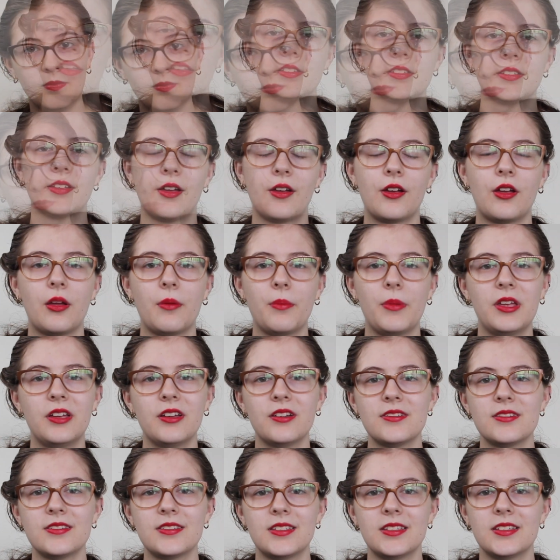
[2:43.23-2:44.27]
So
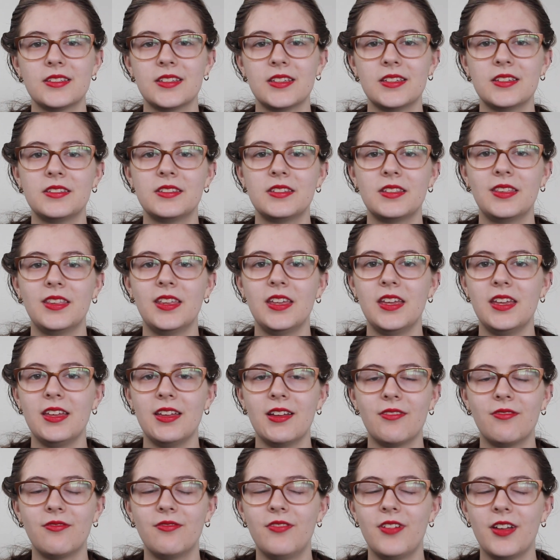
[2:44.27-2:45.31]
because this is
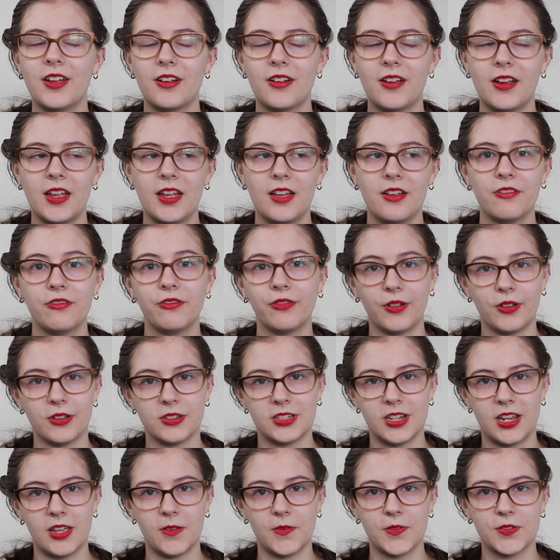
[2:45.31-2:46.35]
the very
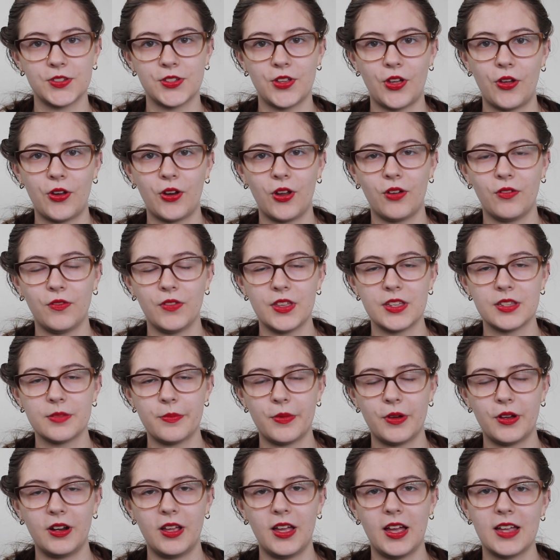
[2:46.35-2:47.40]
first episode of this
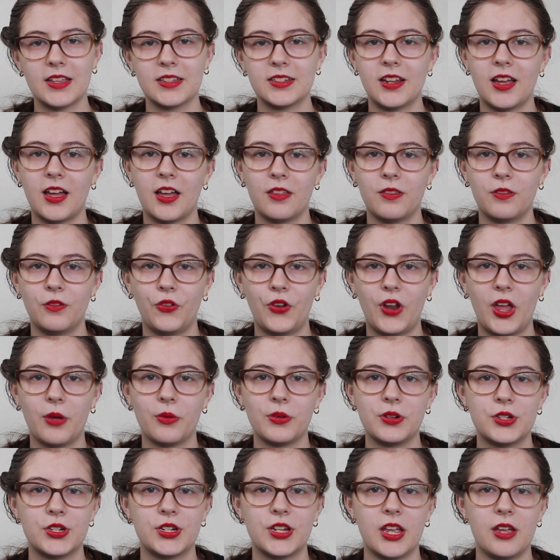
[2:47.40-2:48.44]
podcast, I thought I
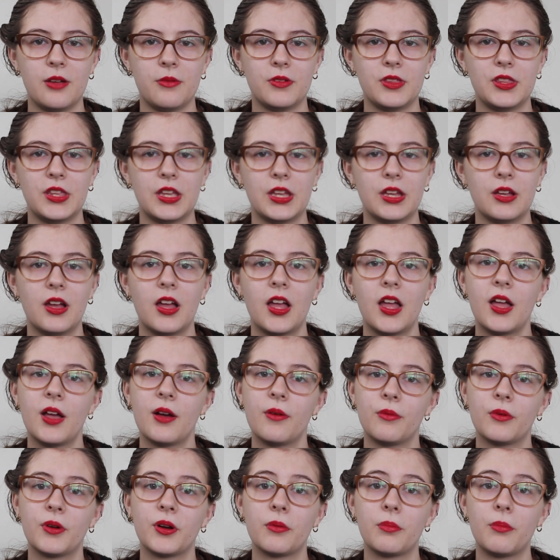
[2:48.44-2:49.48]
would share with you
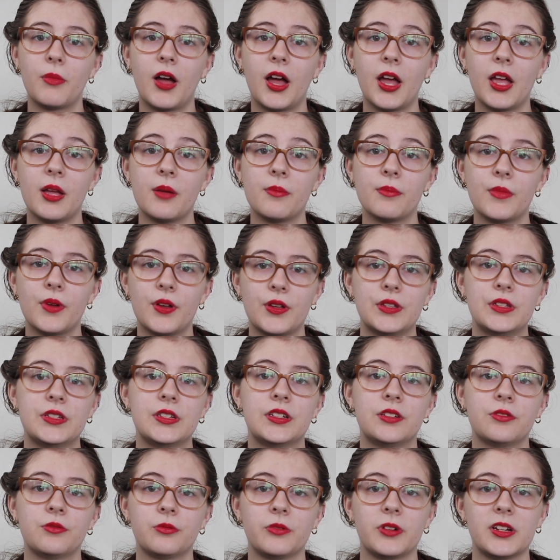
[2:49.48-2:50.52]
one of my
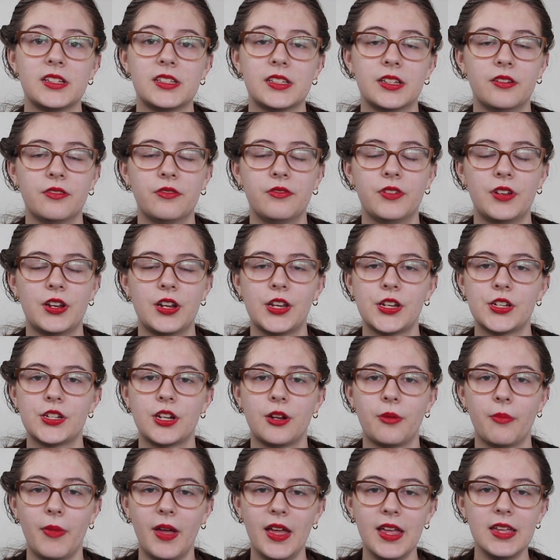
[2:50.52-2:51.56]
most recent
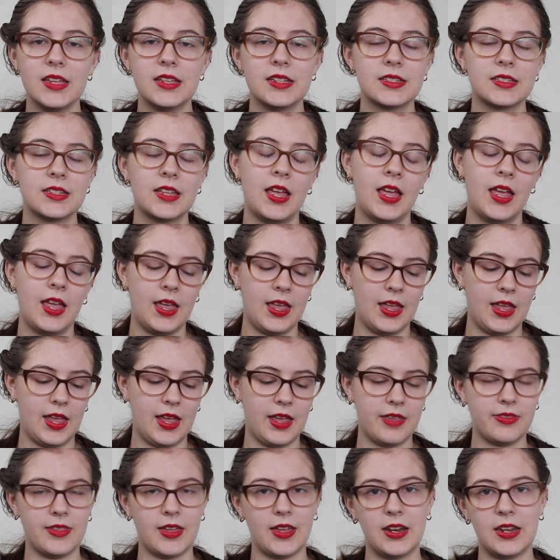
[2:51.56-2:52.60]
finished makes,
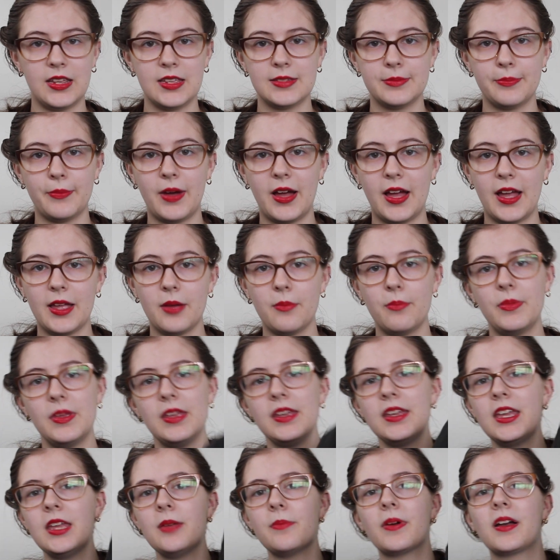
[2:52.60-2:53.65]
and that is my
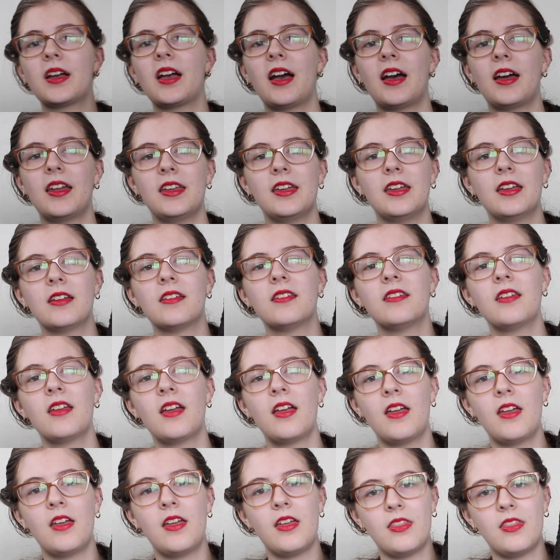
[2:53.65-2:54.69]
Beekeeper cardigan.
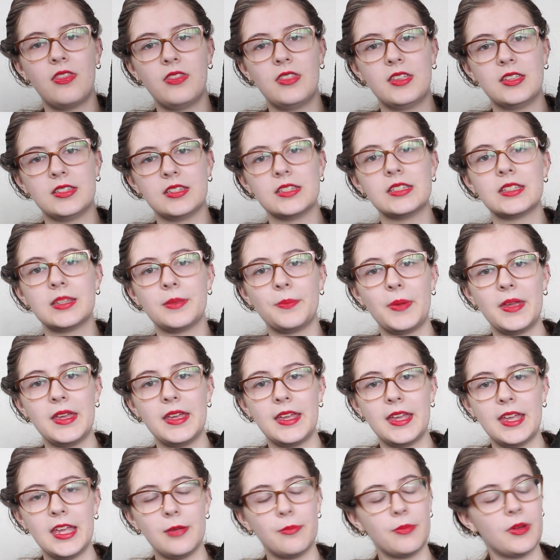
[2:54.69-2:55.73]
This is the
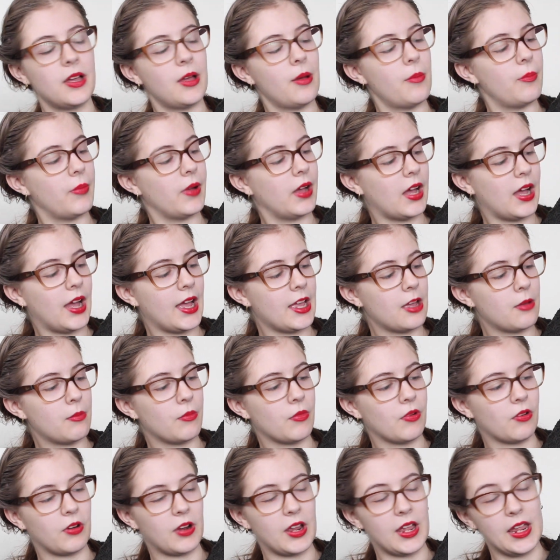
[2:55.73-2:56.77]
Beekeeper by
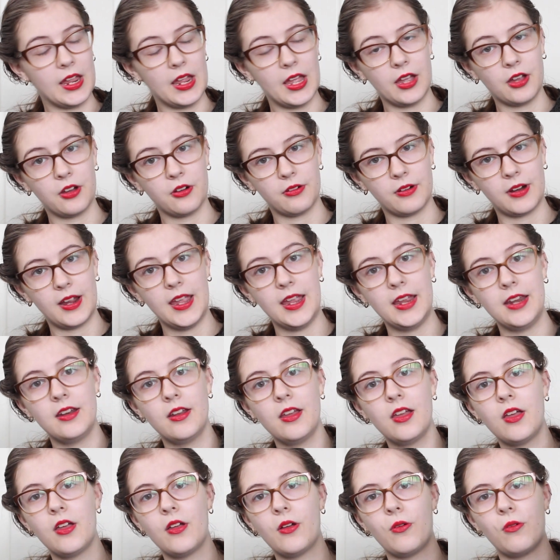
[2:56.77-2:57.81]
Marie Green
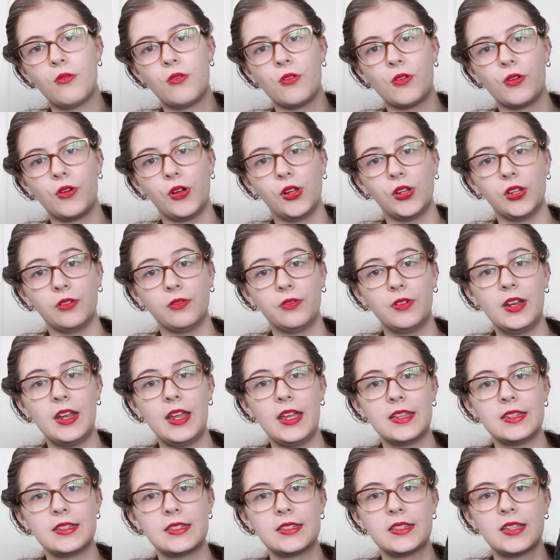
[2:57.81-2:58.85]
or Olive
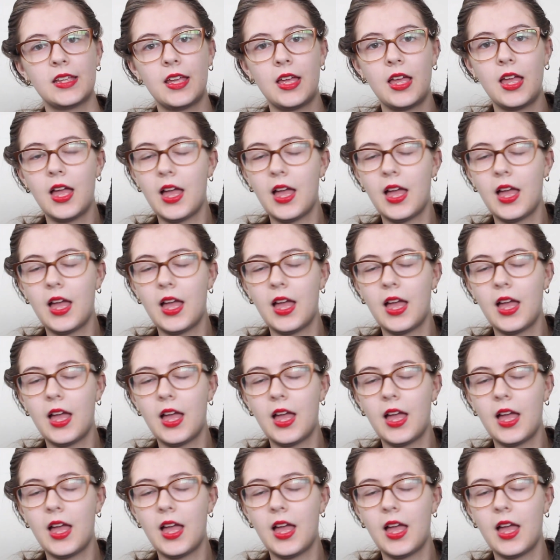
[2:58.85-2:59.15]
Knits.